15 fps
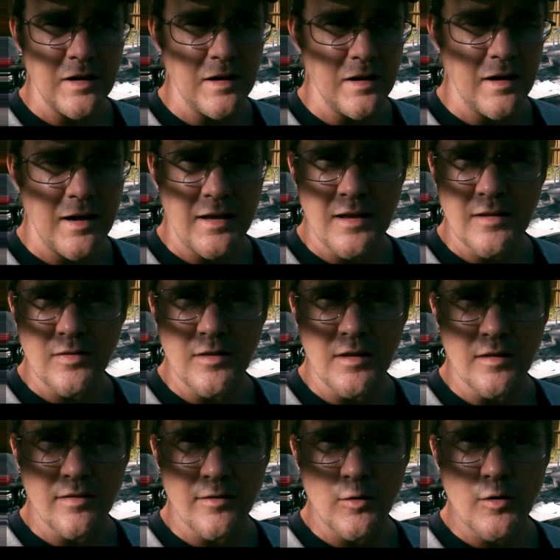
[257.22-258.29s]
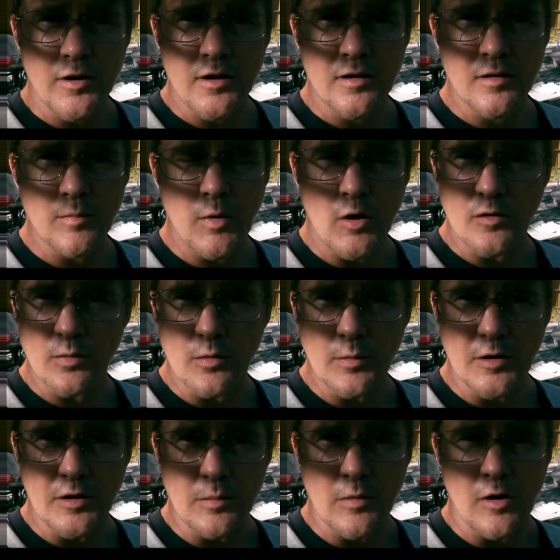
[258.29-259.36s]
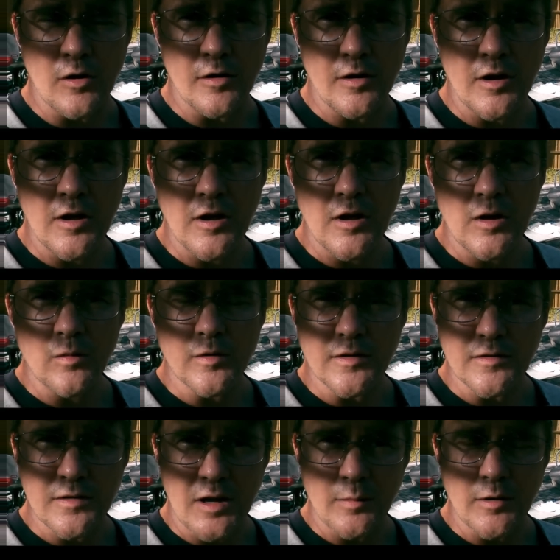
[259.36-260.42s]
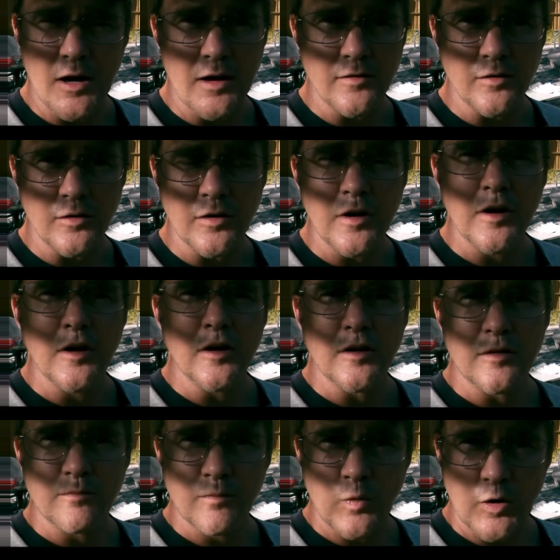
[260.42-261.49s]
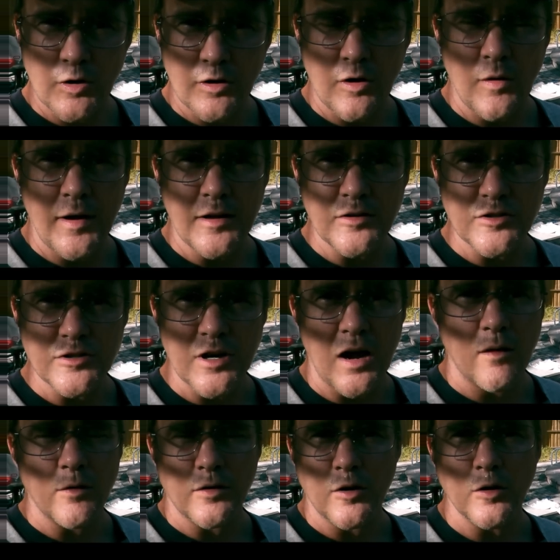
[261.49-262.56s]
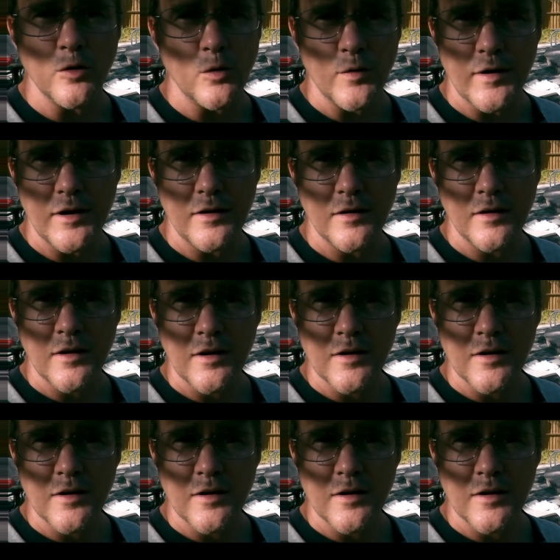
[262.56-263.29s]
uh, I hit the 30 parts per million mark with the stabilizer, I'm going to go ahead and shock with chlorine.